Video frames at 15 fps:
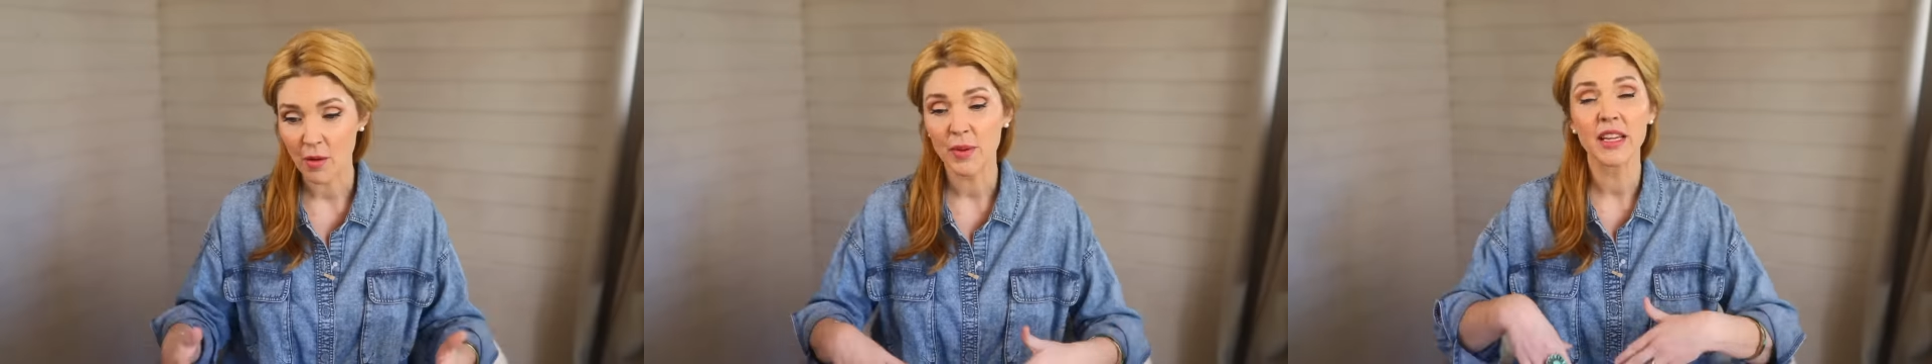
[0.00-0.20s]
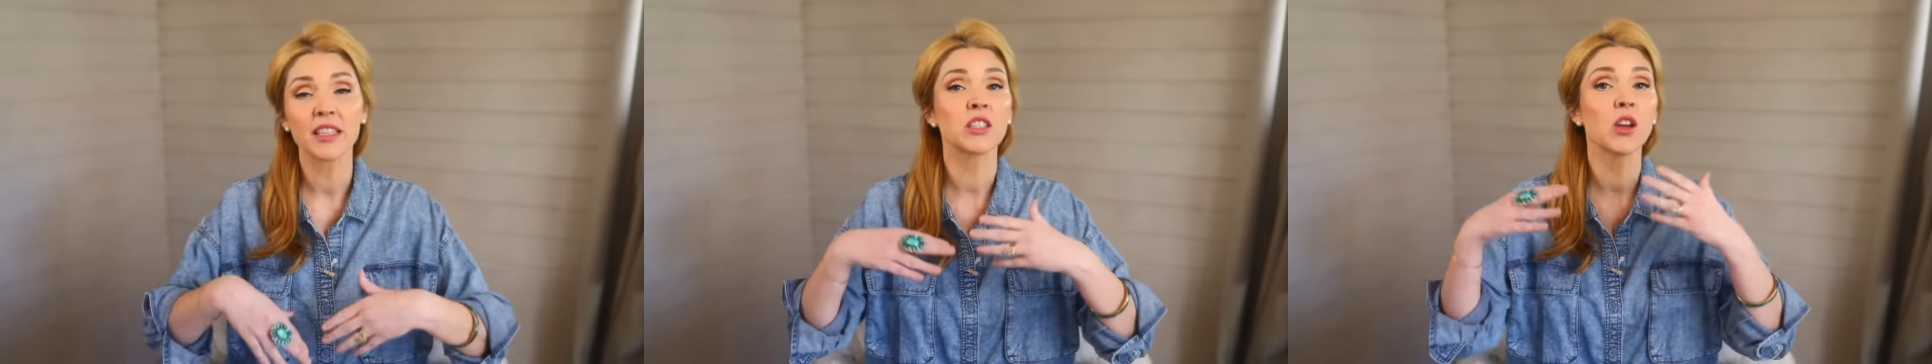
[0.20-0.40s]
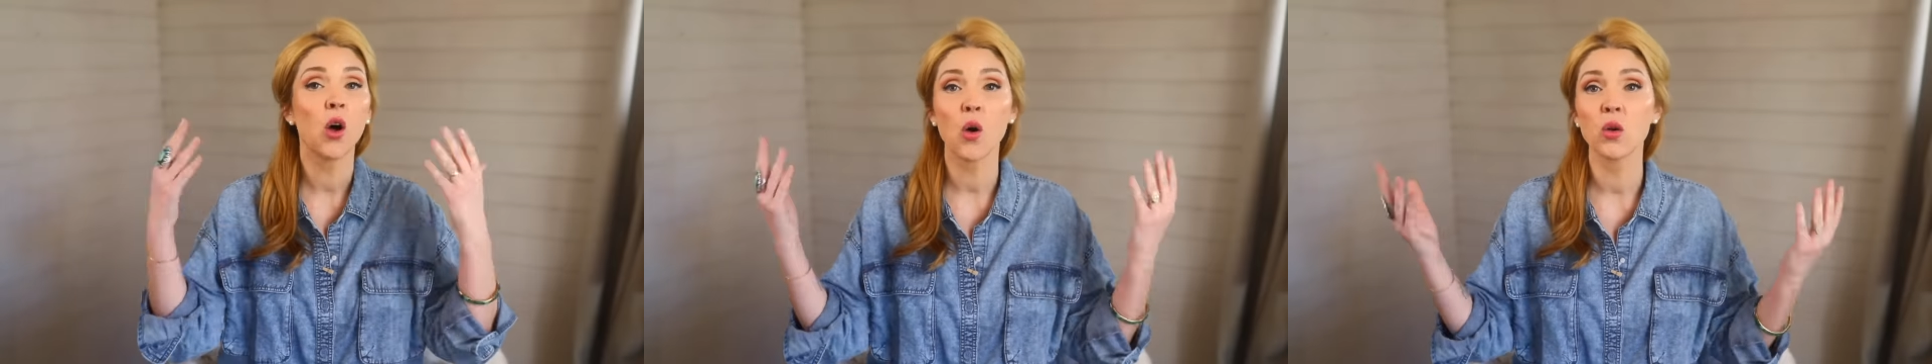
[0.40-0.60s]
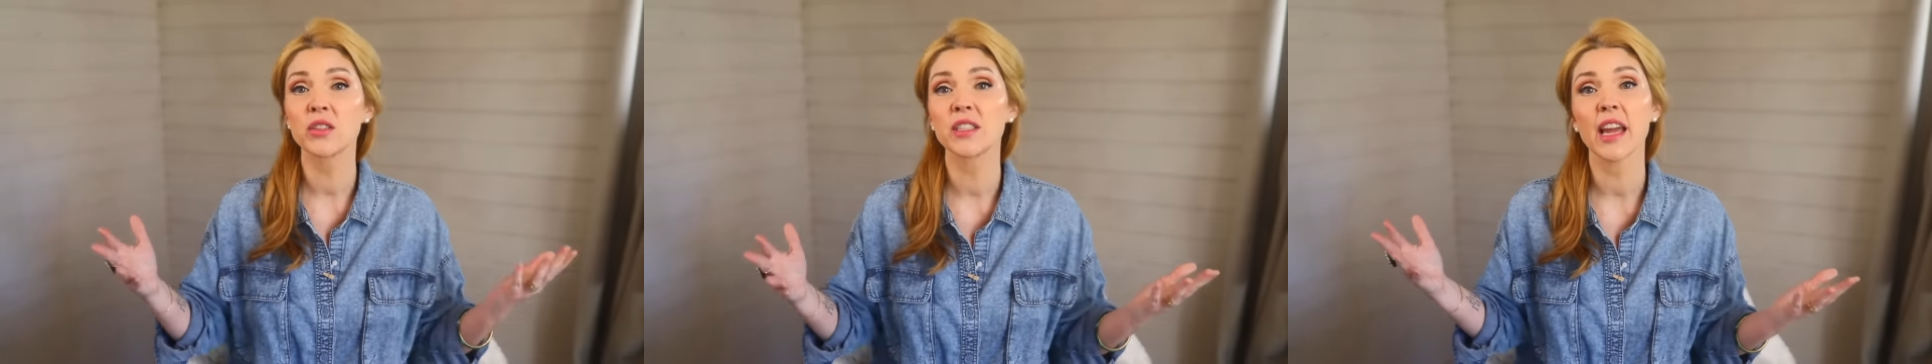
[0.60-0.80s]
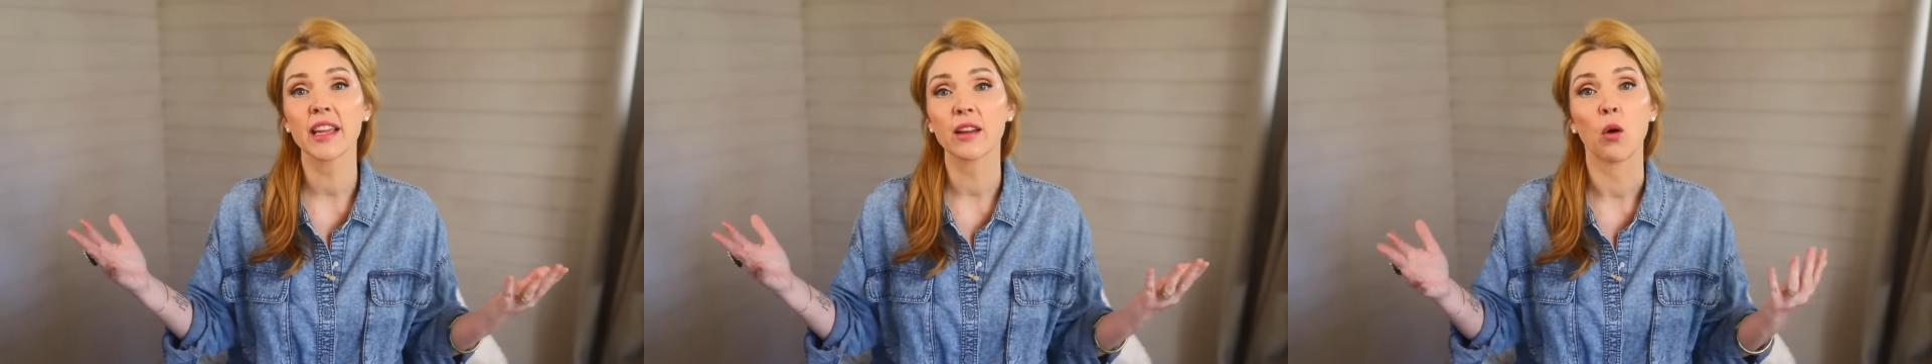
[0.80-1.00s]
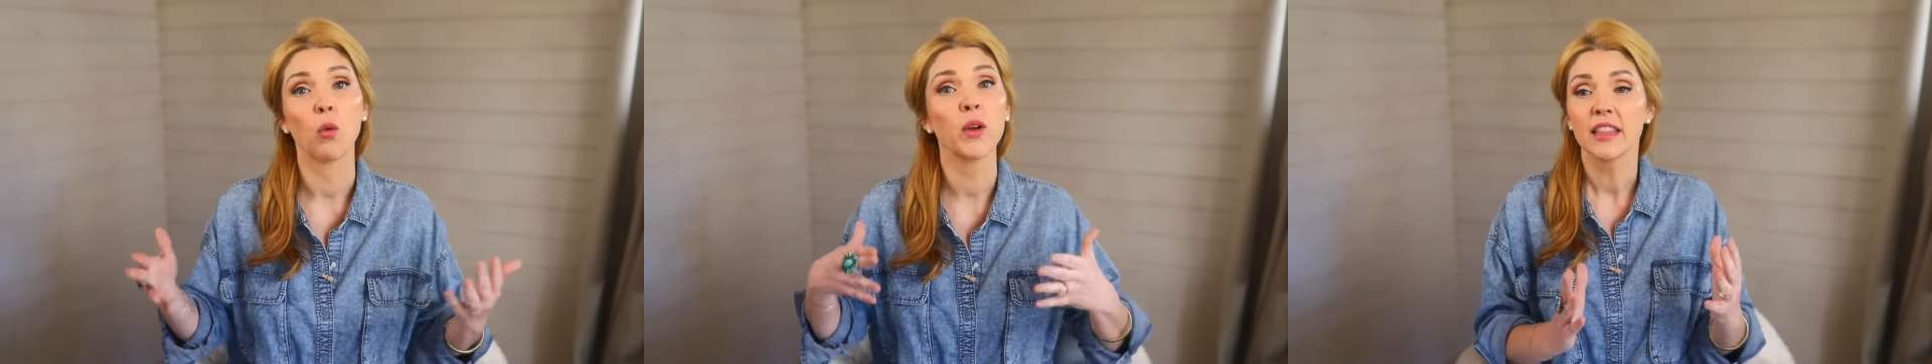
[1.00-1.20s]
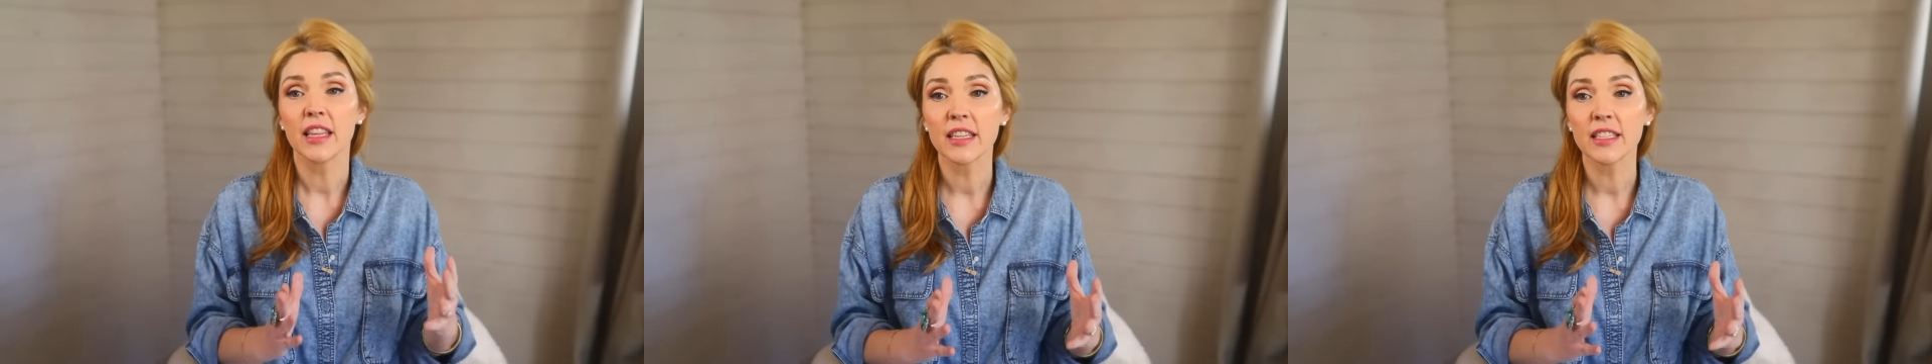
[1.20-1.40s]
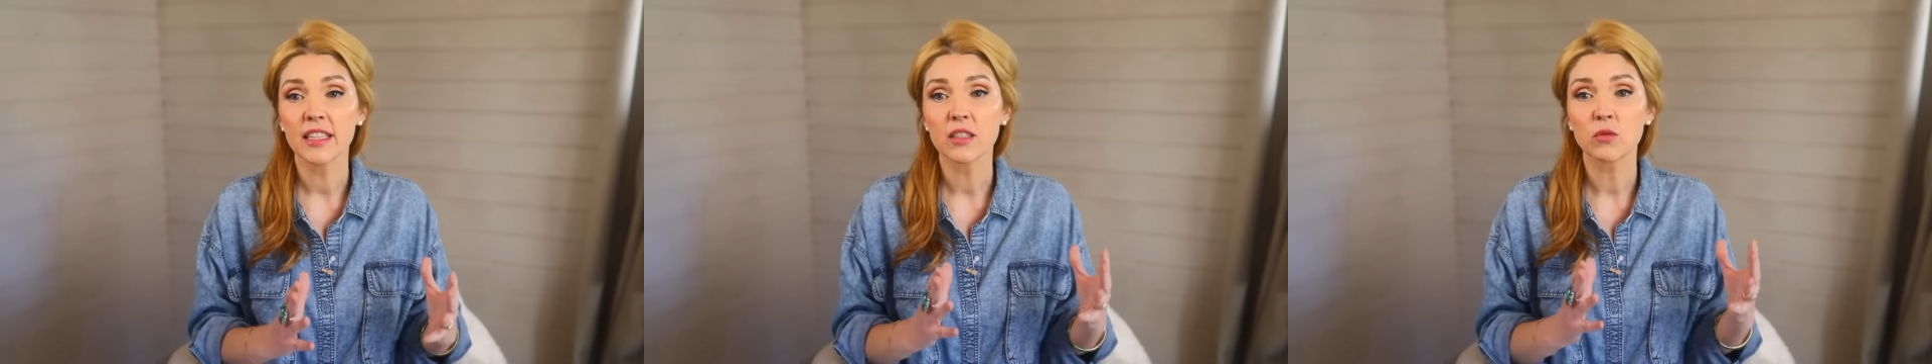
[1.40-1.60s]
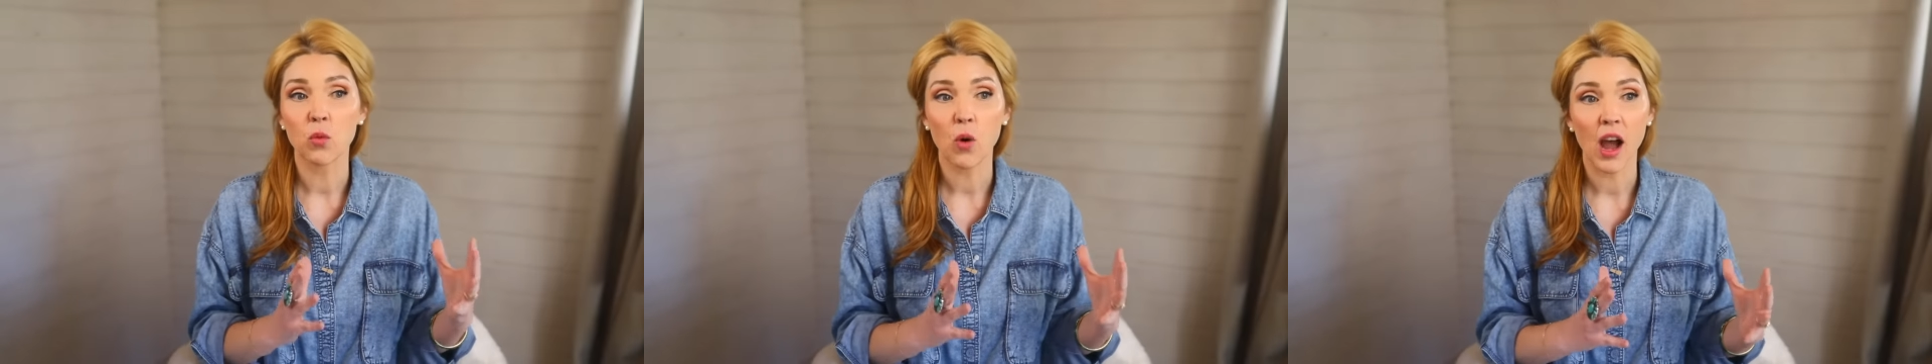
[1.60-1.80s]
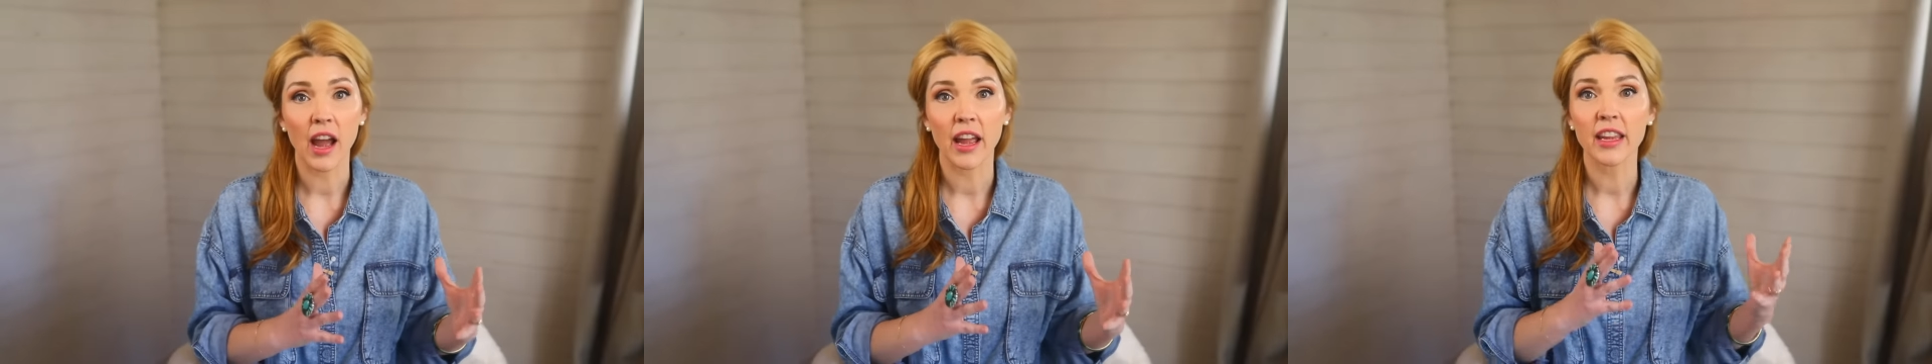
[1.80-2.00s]
up. It's a whole cycle. This is
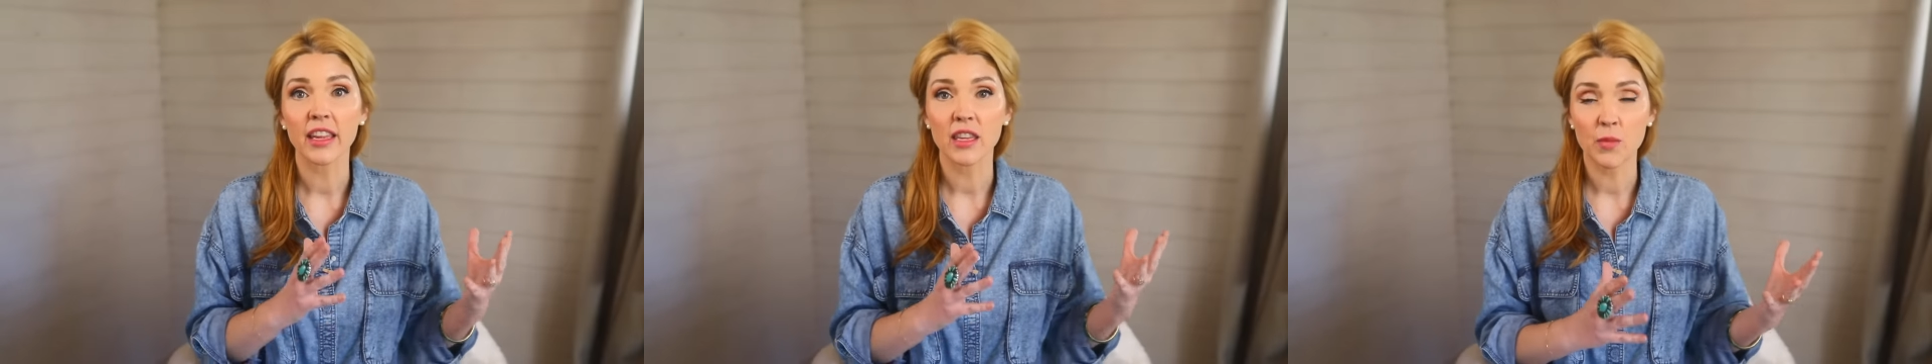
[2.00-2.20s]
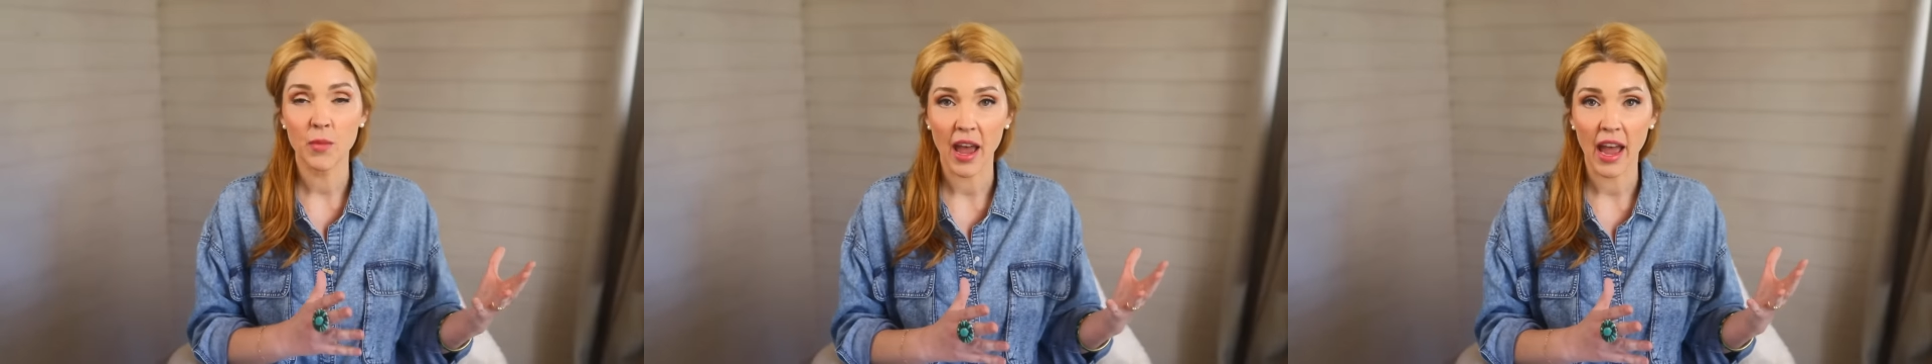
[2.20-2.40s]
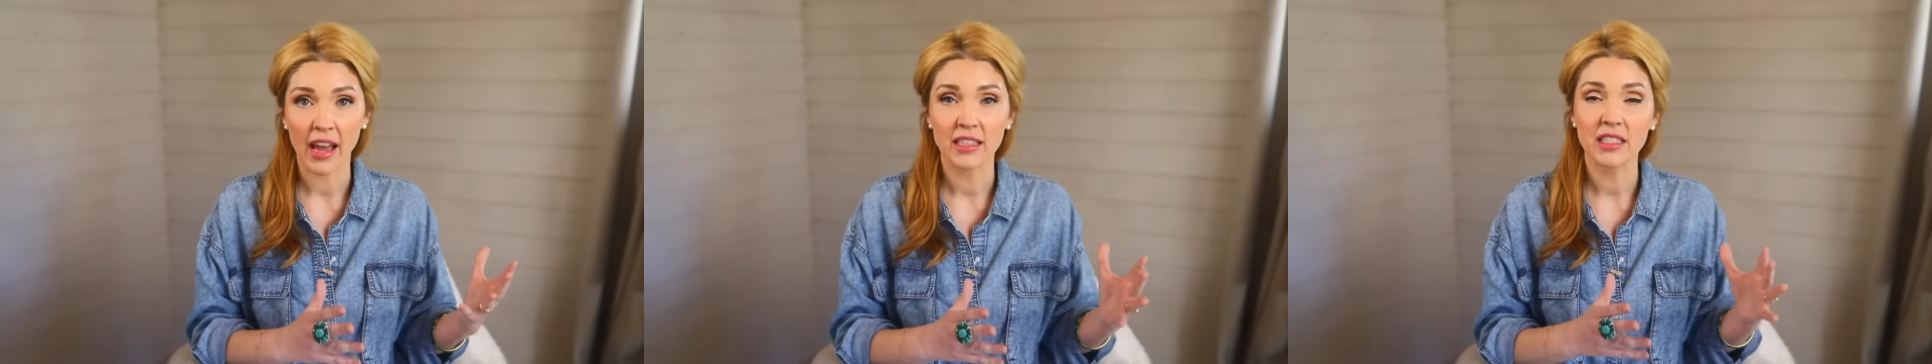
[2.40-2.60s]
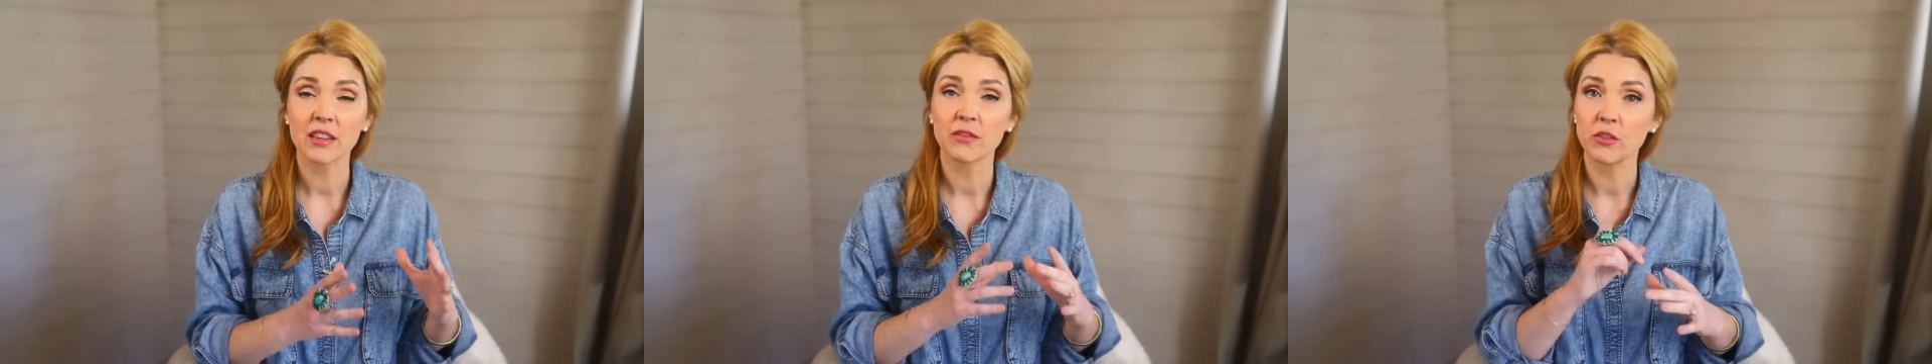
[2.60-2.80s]
why, in the past,